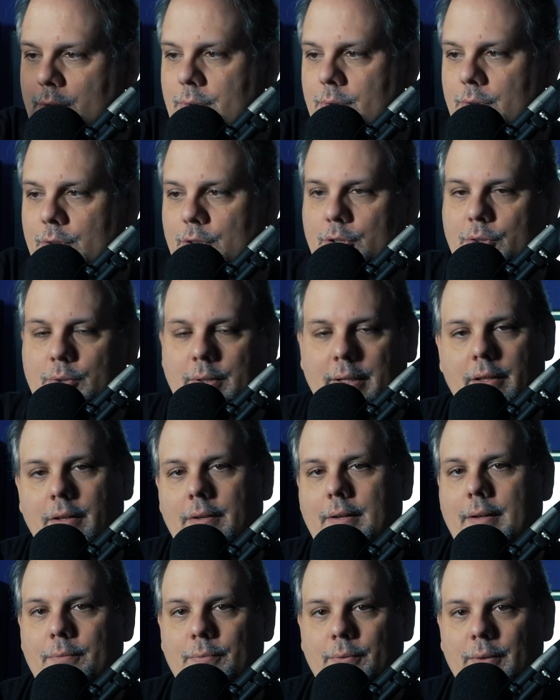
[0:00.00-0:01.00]
through the street
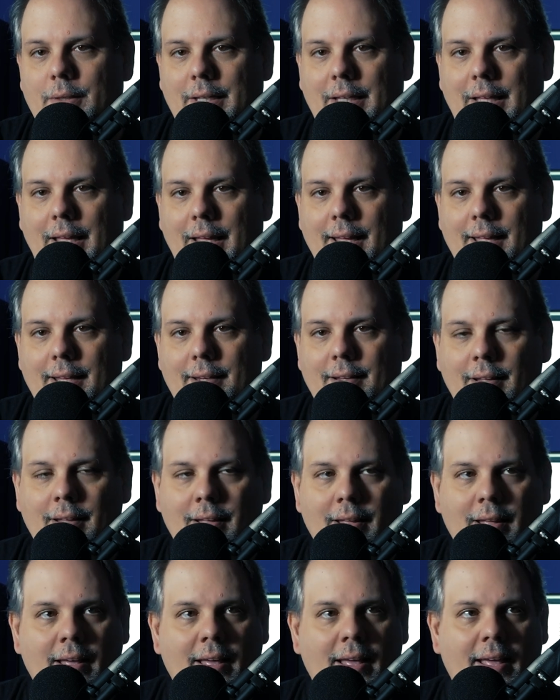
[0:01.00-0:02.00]
looking for the kid,
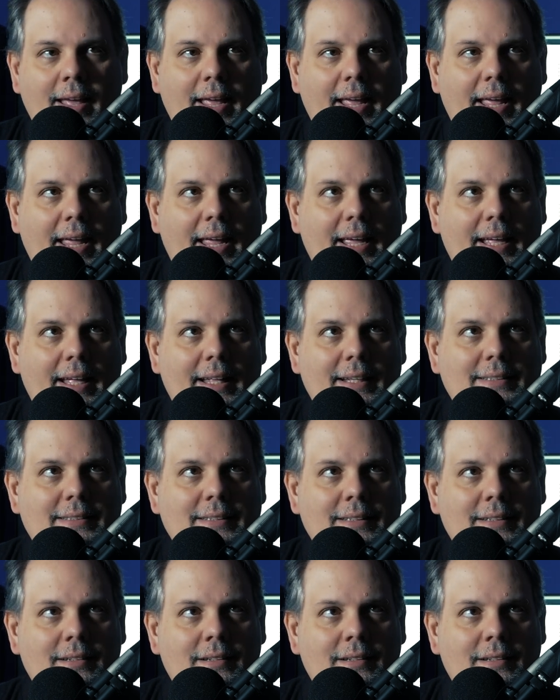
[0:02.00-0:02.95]
and